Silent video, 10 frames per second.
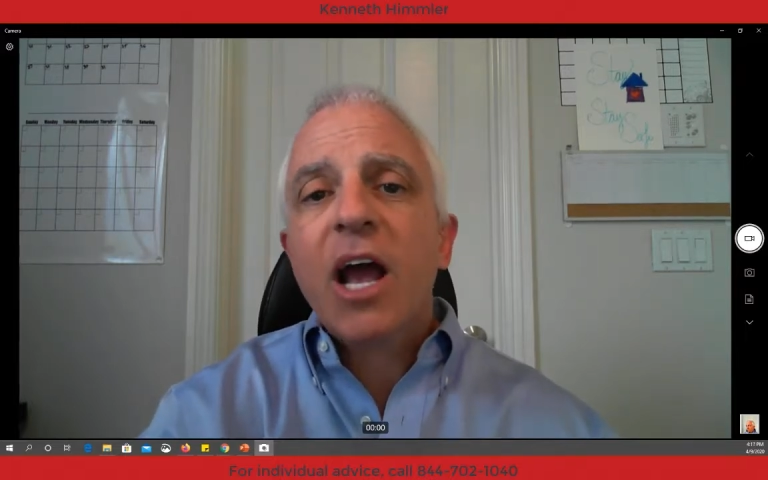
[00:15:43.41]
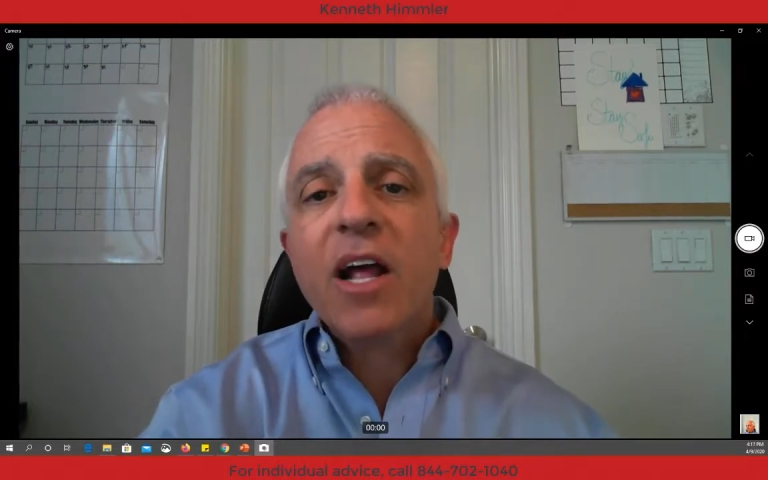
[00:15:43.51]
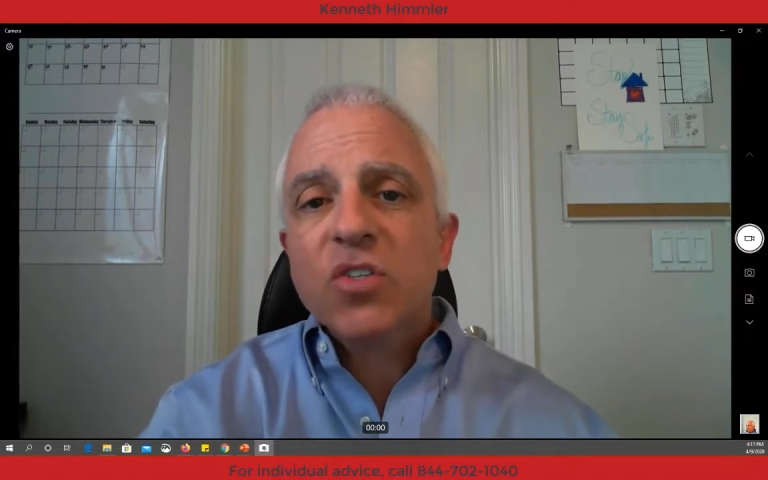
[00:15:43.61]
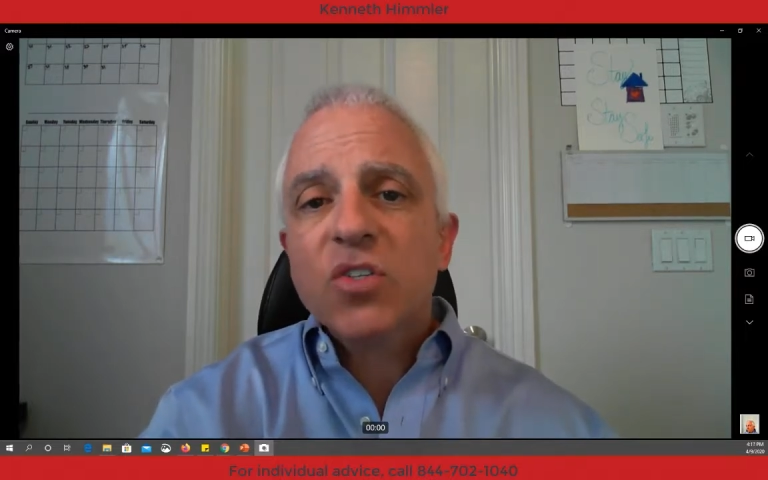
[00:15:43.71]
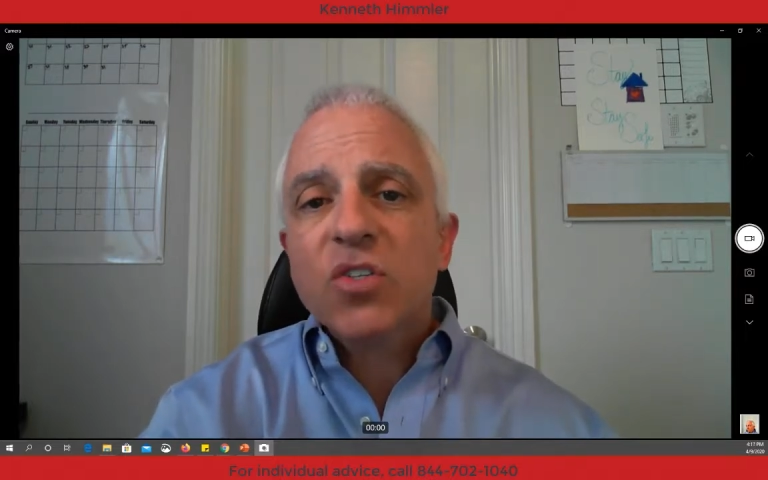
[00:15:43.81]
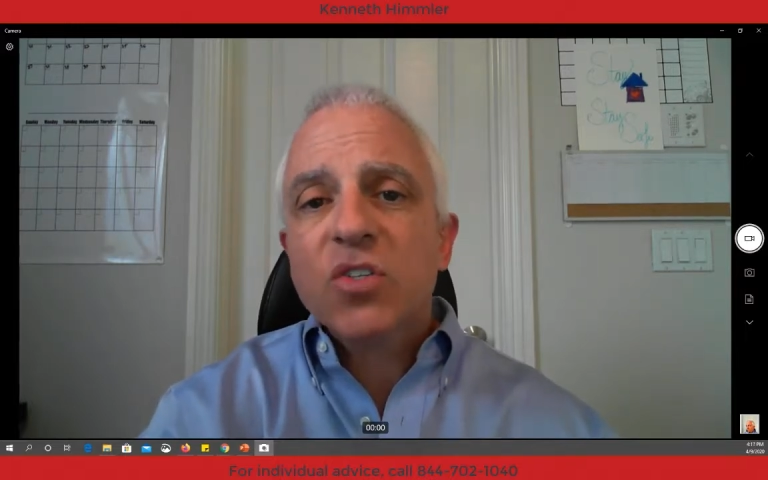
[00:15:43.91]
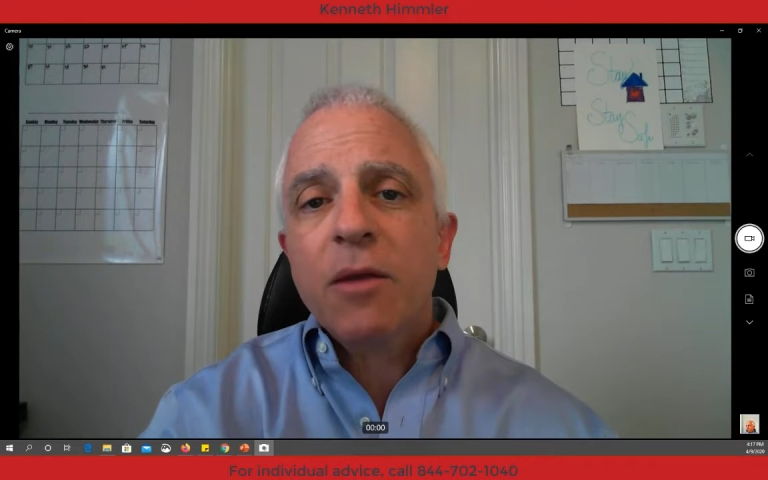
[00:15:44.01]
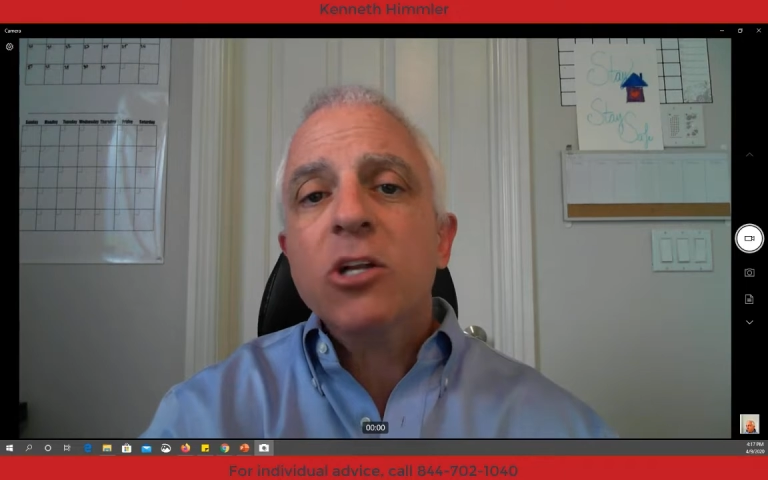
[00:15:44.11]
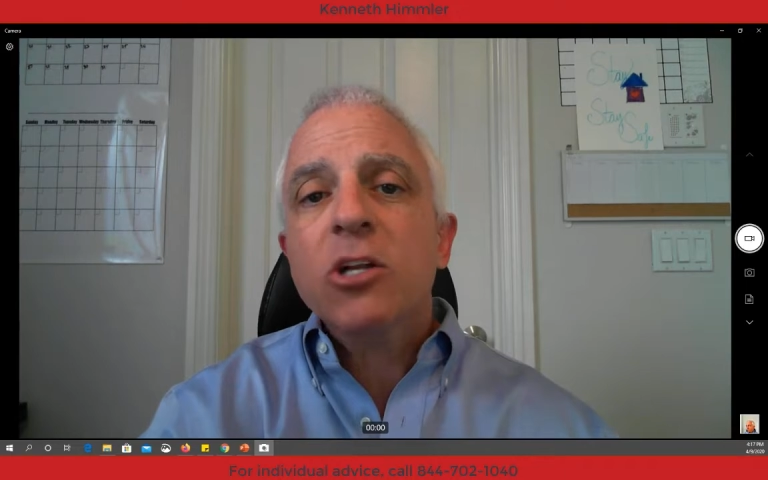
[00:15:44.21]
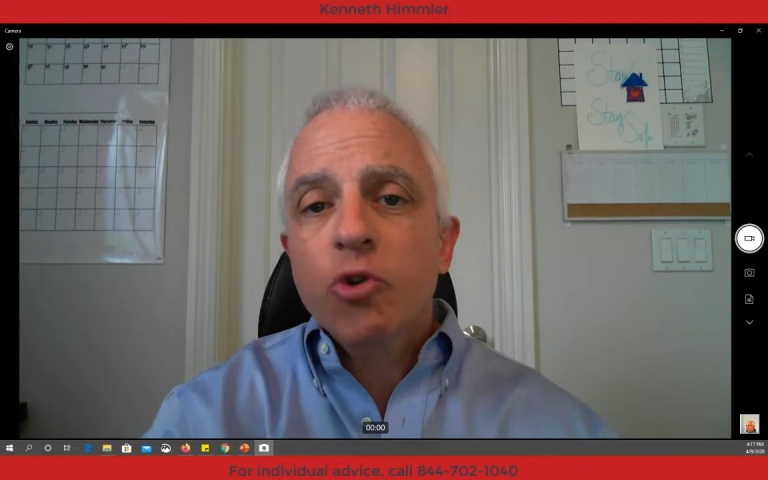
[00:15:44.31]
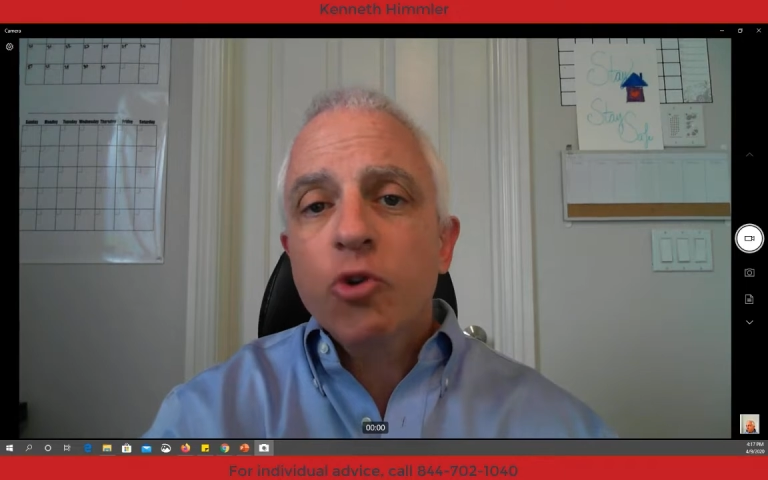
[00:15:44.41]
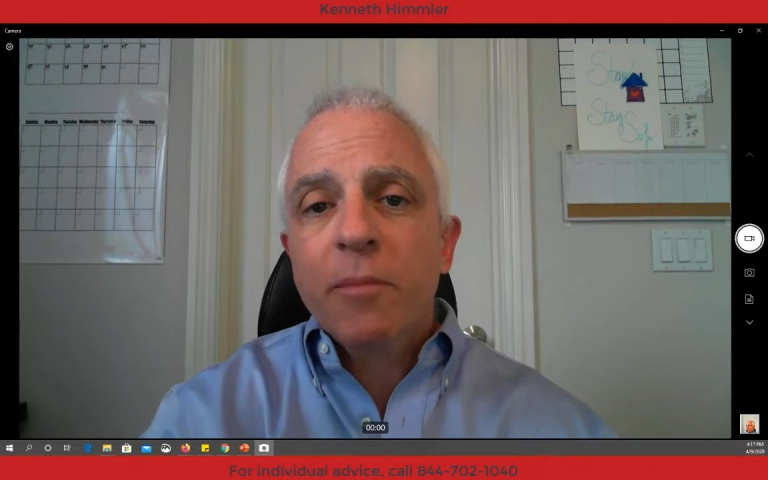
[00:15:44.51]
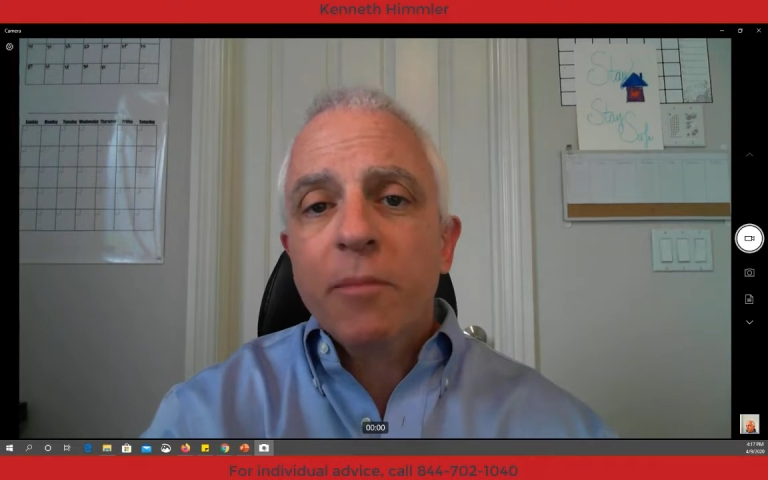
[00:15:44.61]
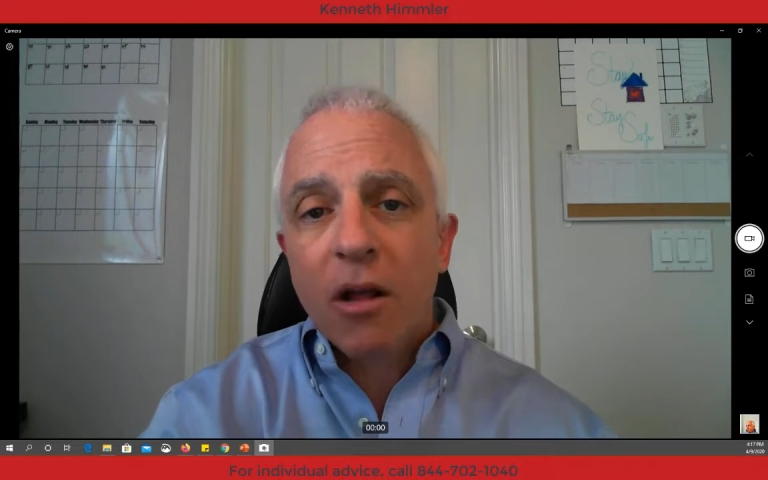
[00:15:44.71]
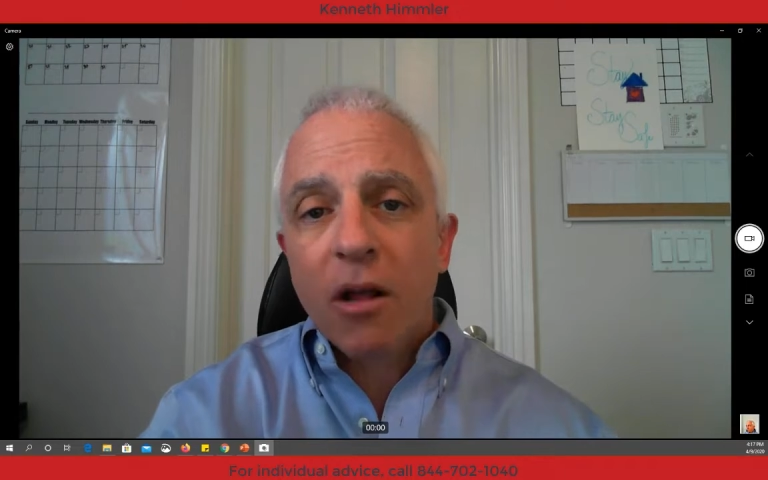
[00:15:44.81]
that same
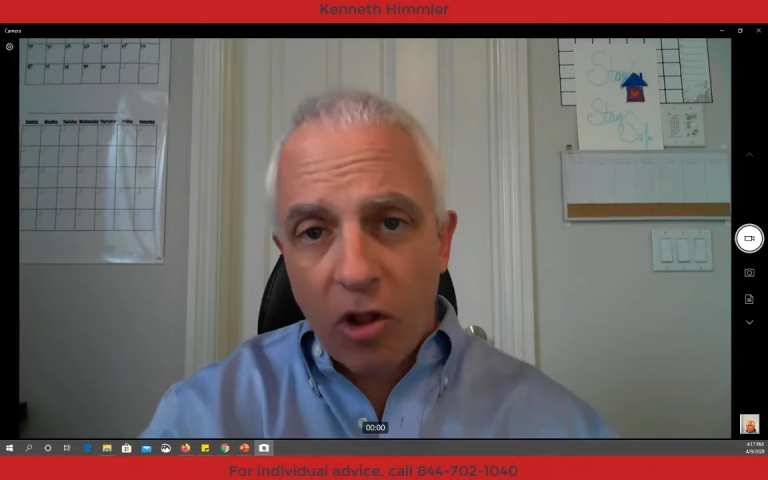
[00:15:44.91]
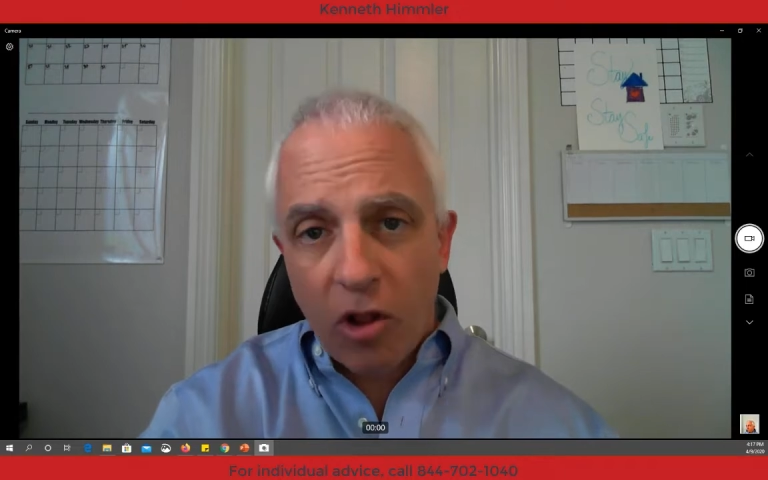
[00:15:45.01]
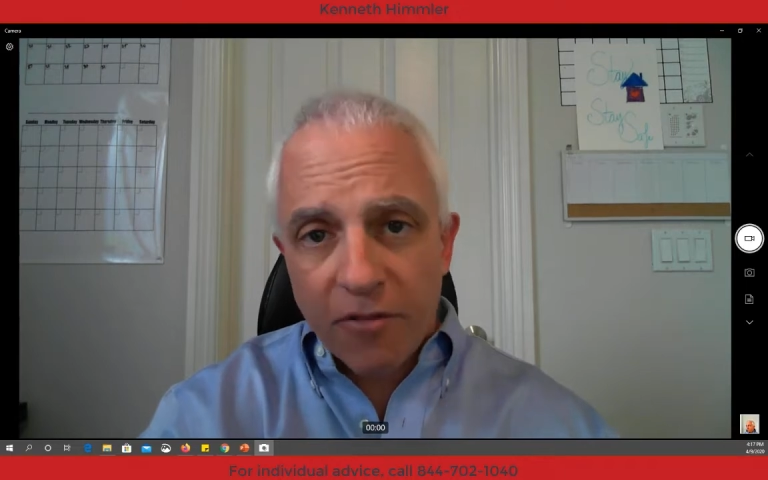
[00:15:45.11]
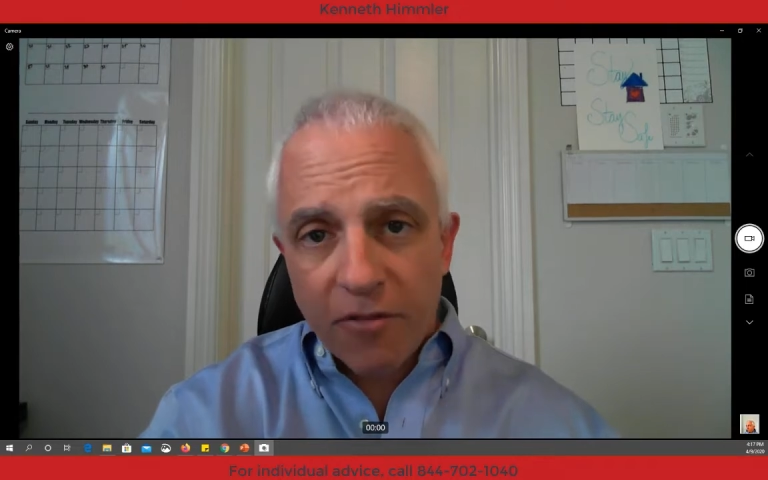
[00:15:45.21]
enjoyment of life.